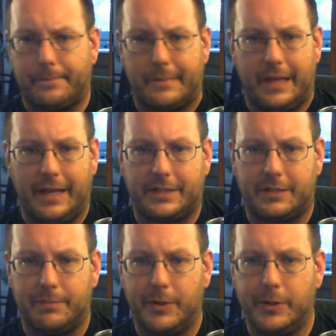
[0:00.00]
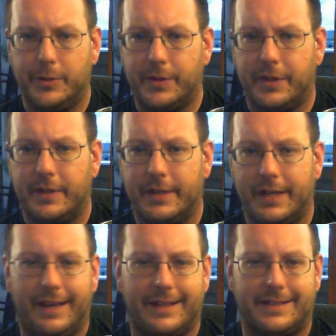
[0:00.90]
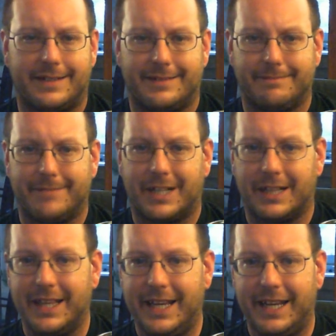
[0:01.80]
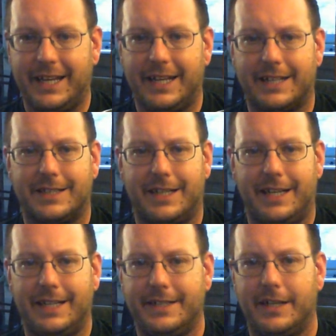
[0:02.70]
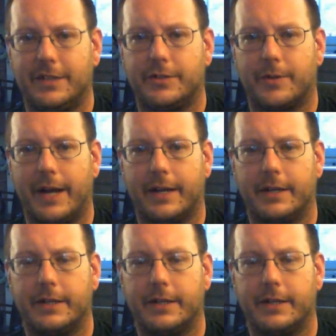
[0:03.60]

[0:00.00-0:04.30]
It's smooth, it's clean, it's easy to drink.